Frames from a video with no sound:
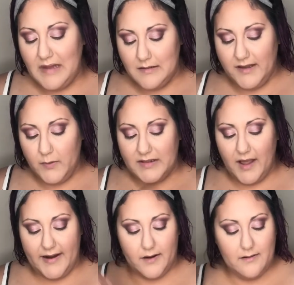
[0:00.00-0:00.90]
liquid
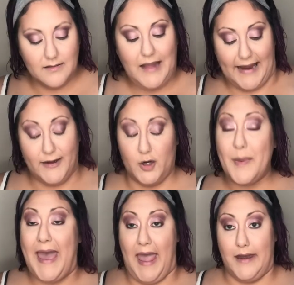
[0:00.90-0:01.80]
li liner
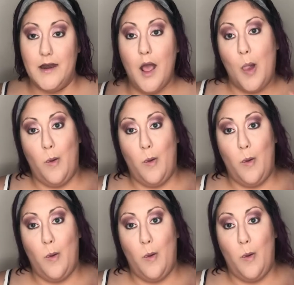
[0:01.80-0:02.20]
pen.